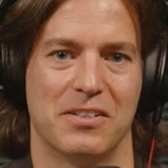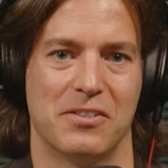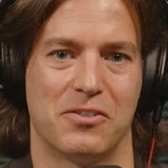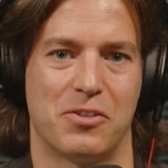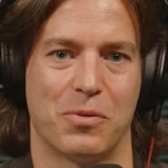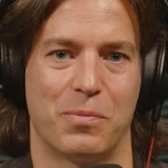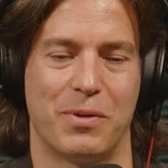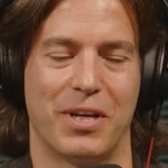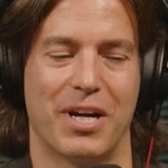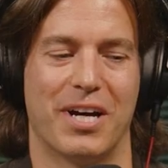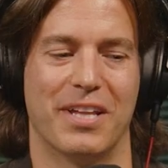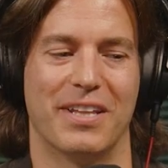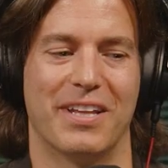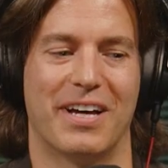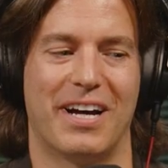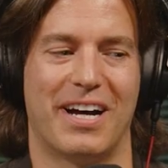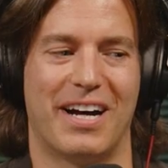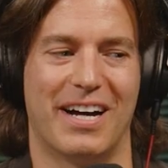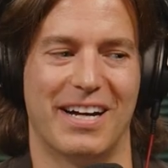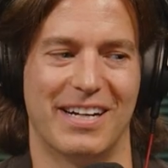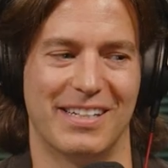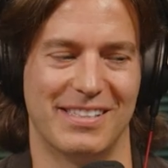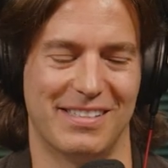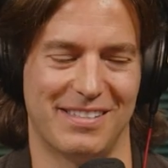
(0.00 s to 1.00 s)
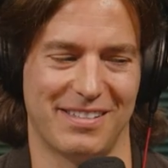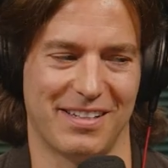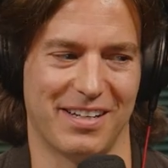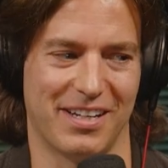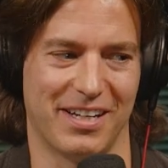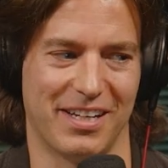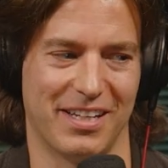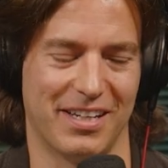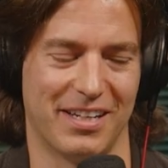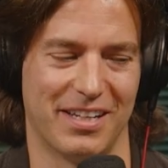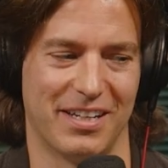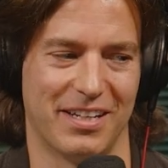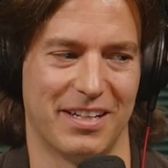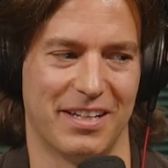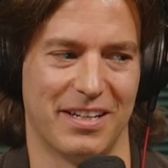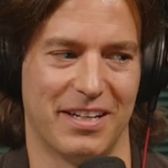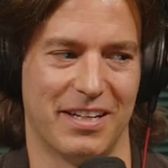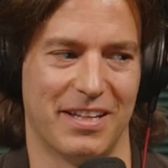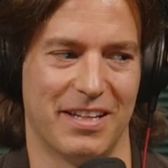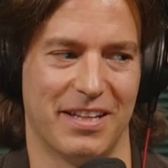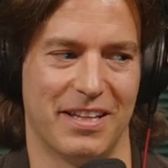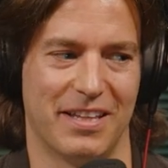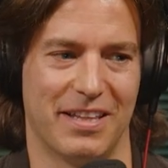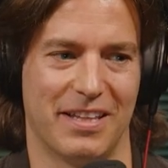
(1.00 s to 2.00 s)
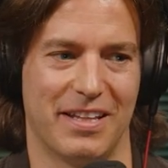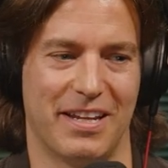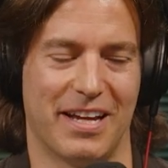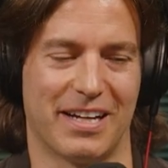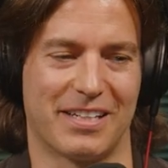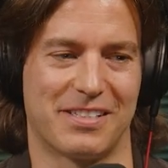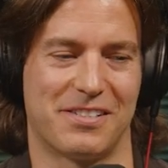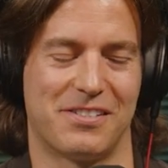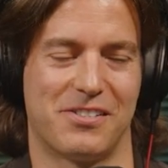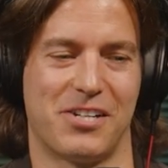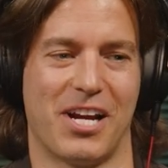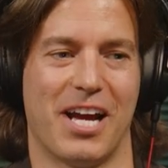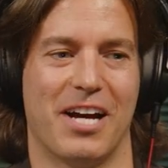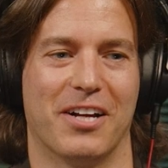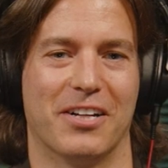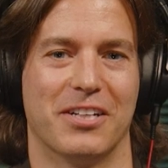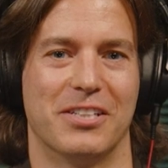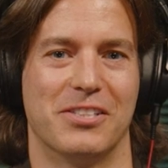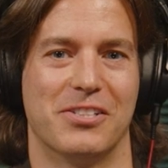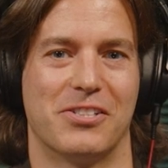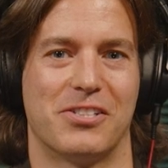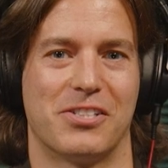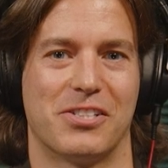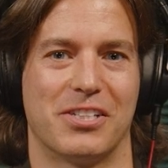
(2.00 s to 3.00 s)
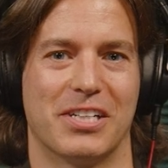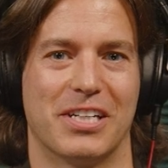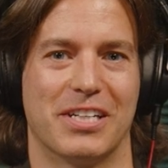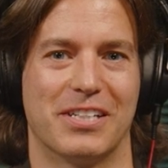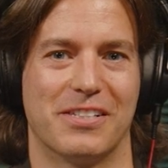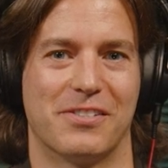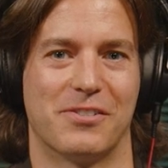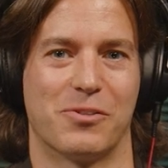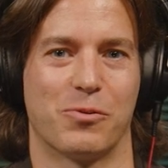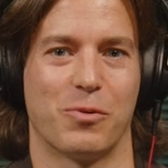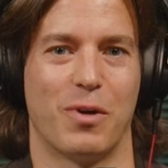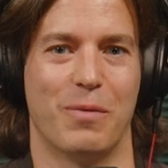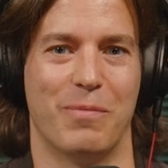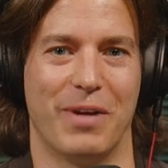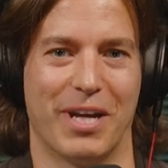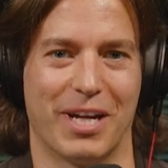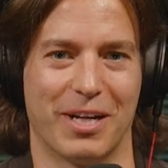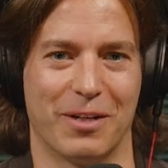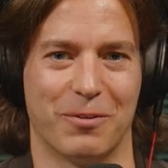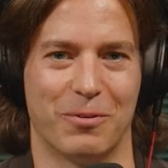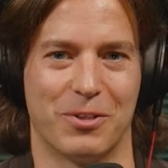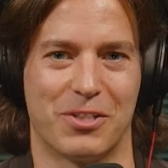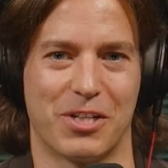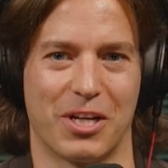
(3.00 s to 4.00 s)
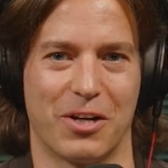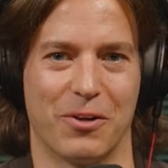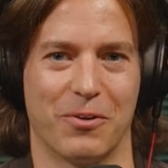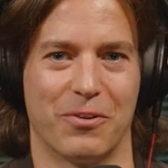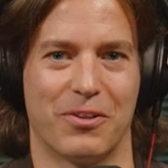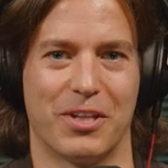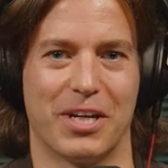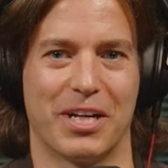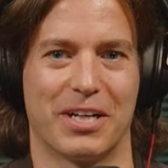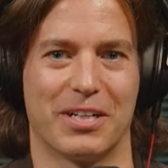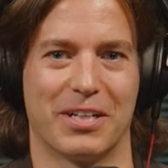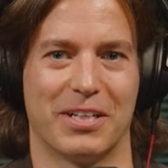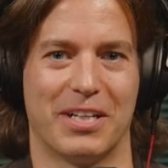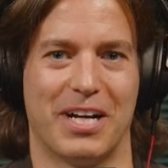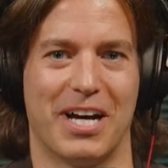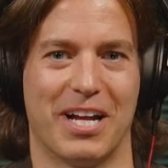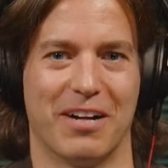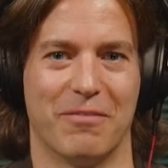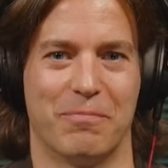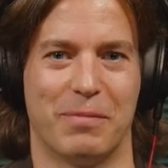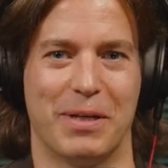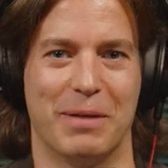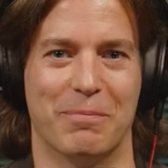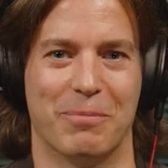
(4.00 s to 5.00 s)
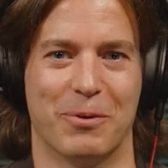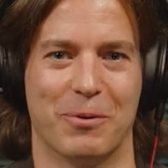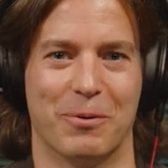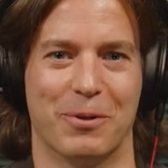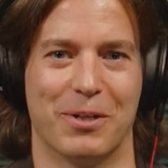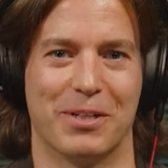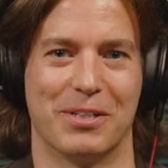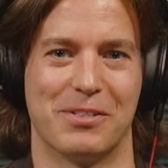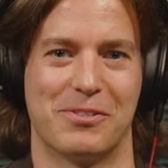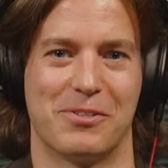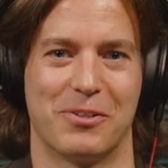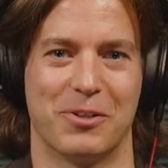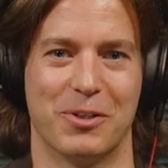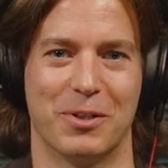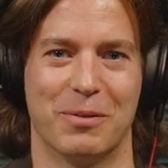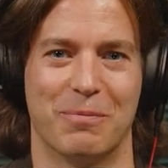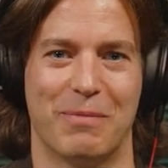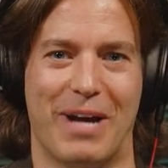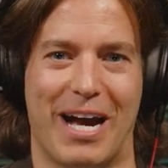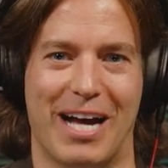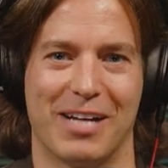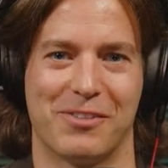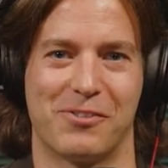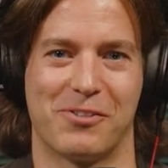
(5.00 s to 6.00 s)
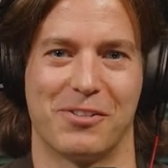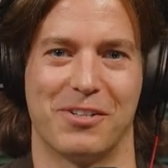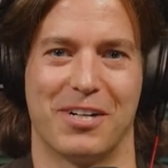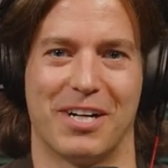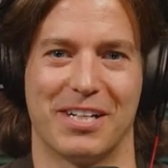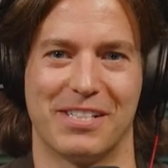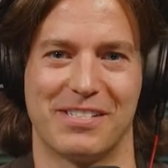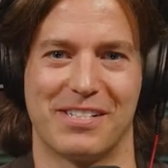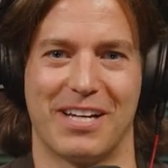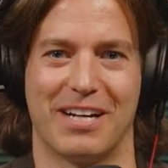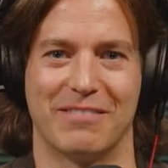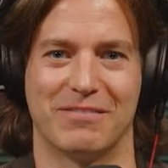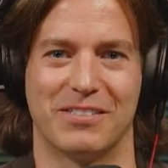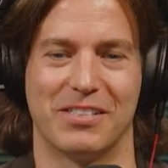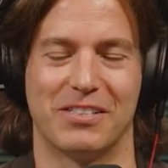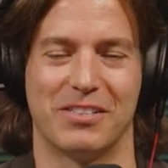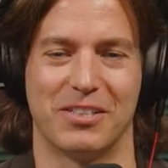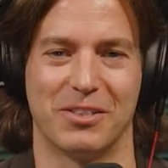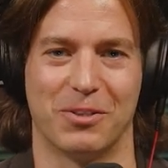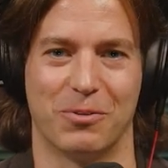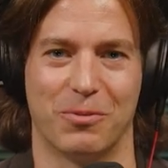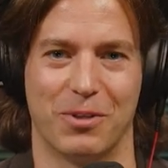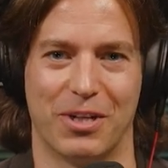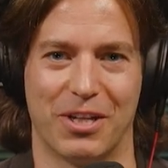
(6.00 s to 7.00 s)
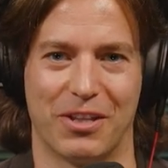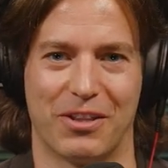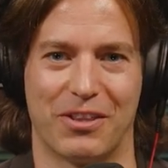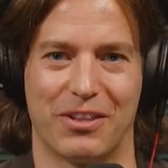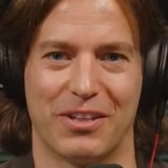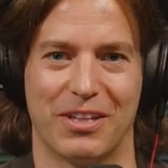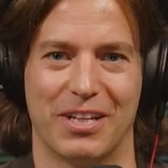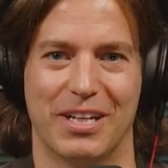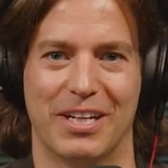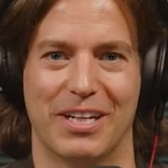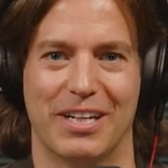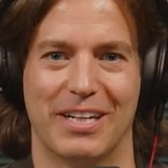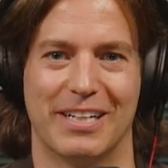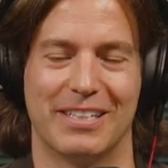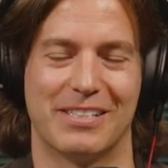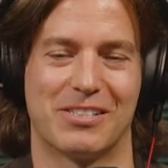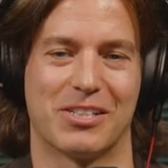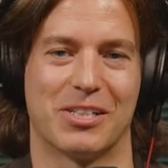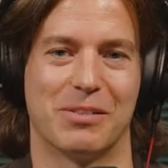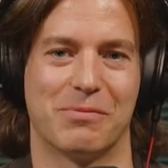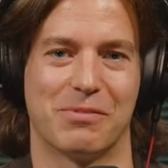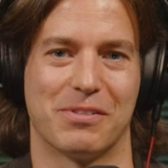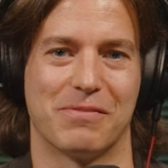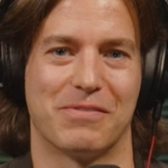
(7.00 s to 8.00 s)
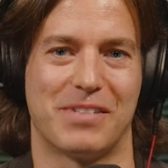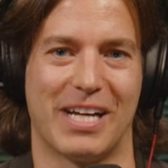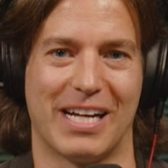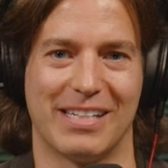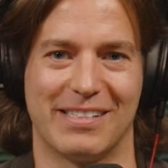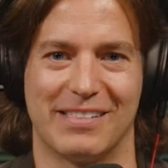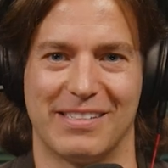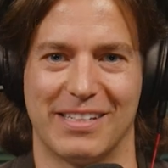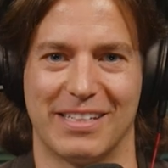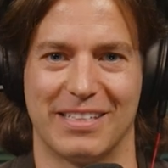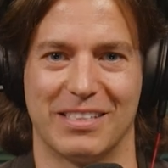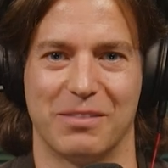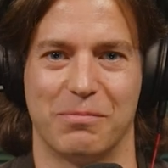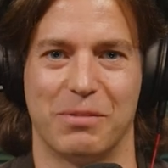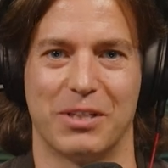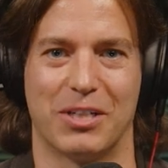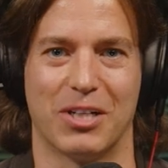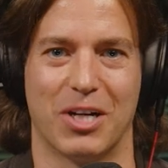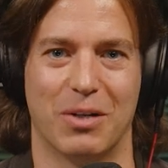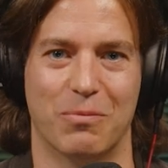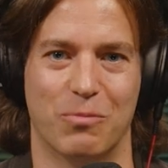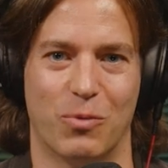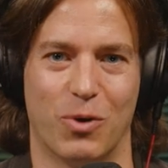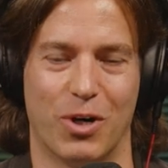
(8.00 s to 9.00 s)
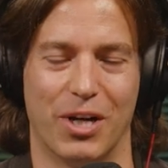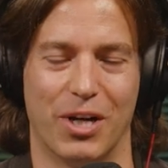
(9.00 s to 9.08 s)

So beyond the eyesight, next challenge is swimming, which I don't think a lot of people would assume astronauts have to deal with in terms of testing to become